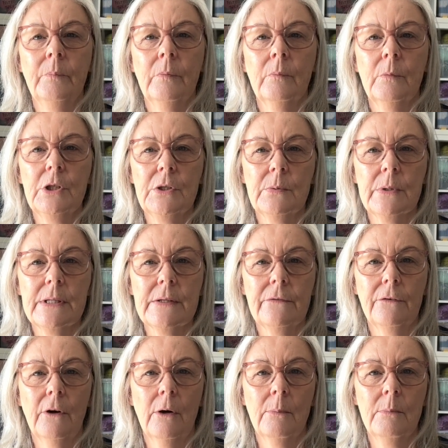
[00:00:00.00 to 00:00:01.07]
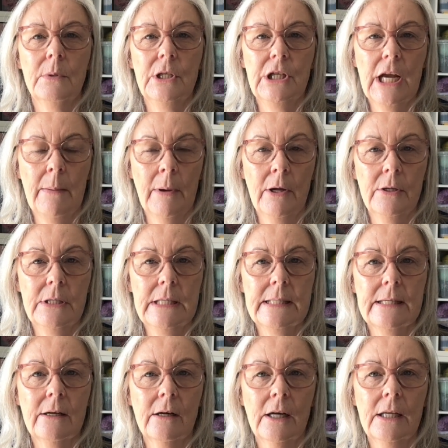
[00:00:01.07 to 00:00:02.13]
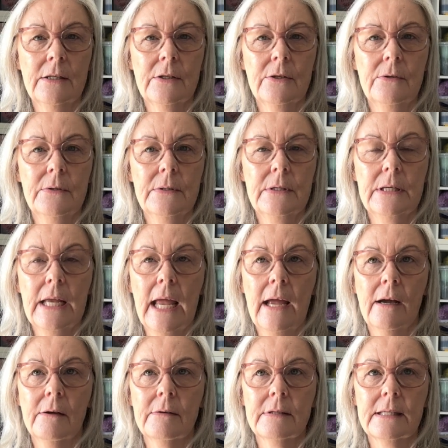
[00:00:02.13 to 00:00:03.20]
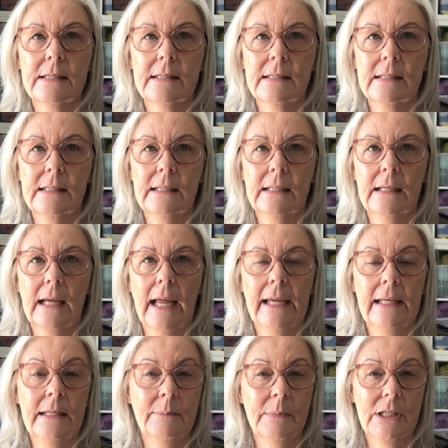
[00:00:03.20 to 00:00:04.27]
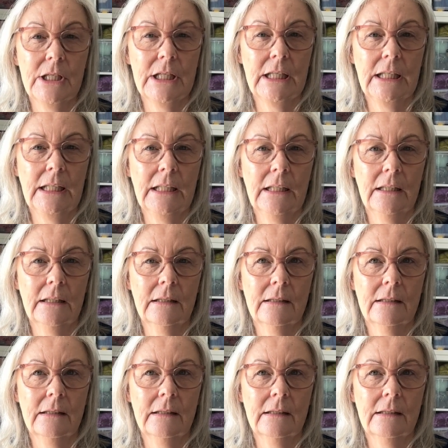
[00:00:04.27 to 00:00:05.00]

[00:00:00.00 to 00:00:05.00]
which was from Jamo Designs, who's now Skein Machine.